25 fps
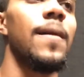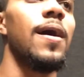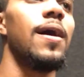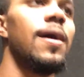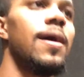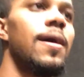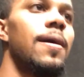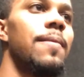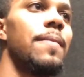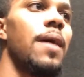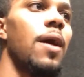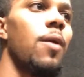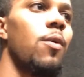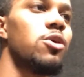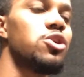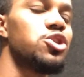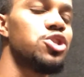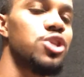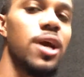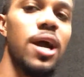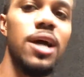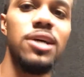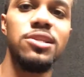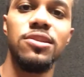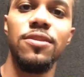I want
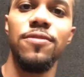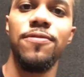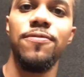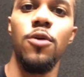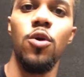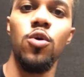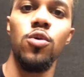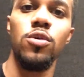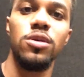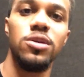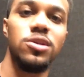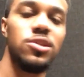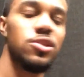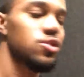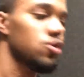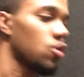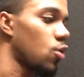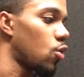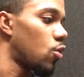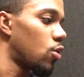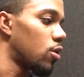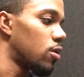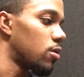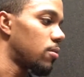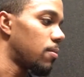you guys to focus
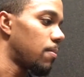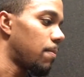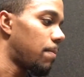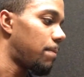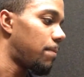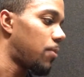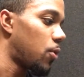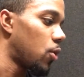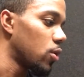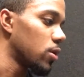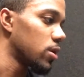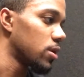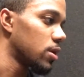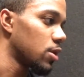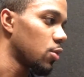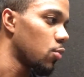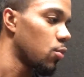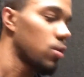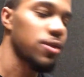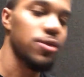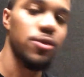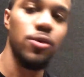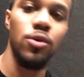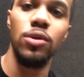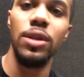on pulling
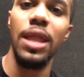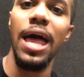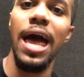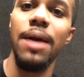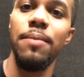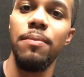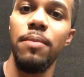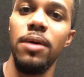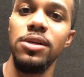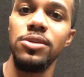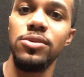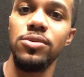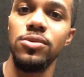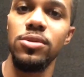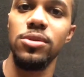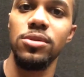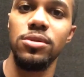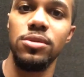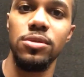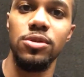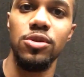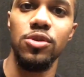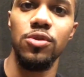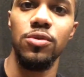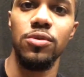with your lat
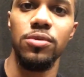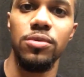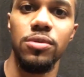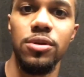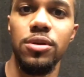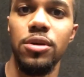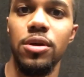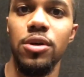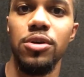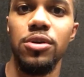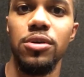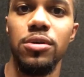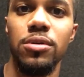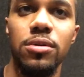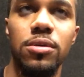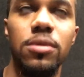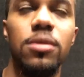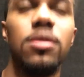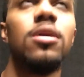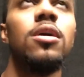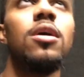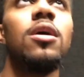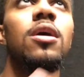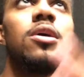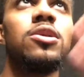muscles.
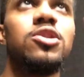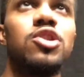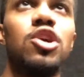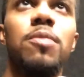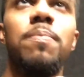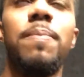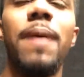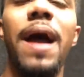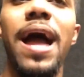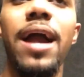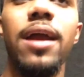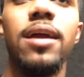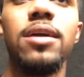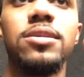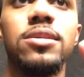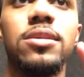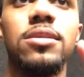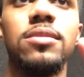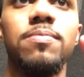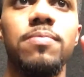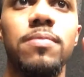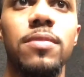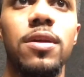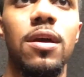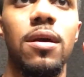So your back is
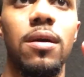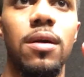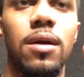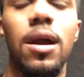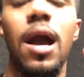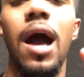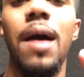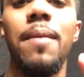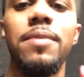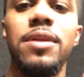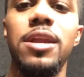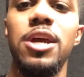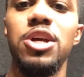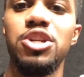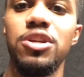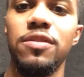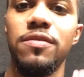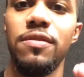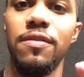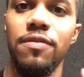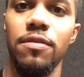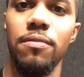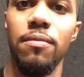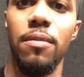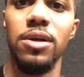combination
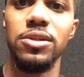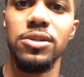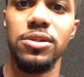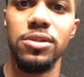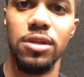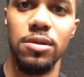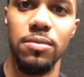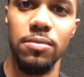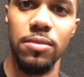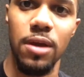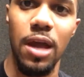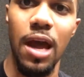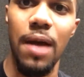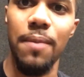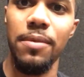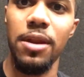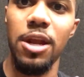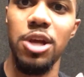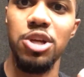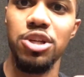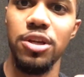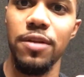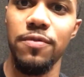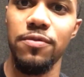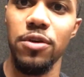of different muscles,
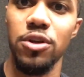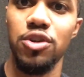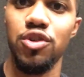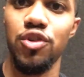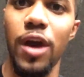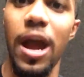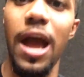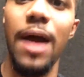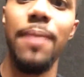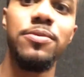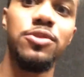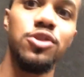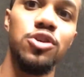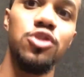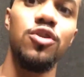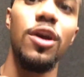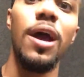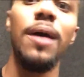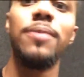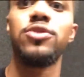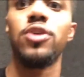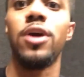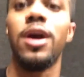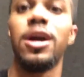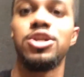combination of your traps. Your
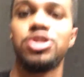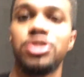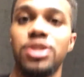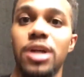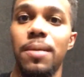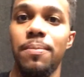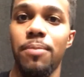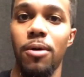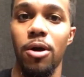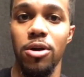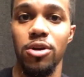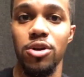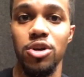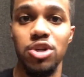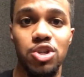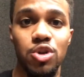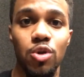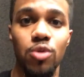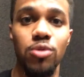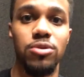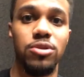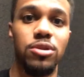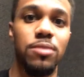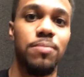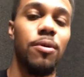traps are actually not part of your
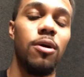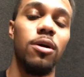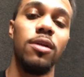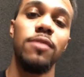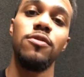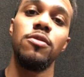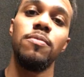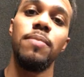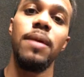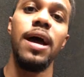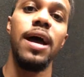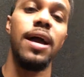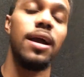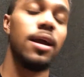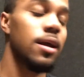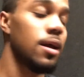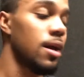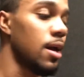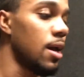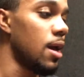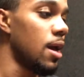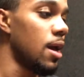shoulders, they're part of your back.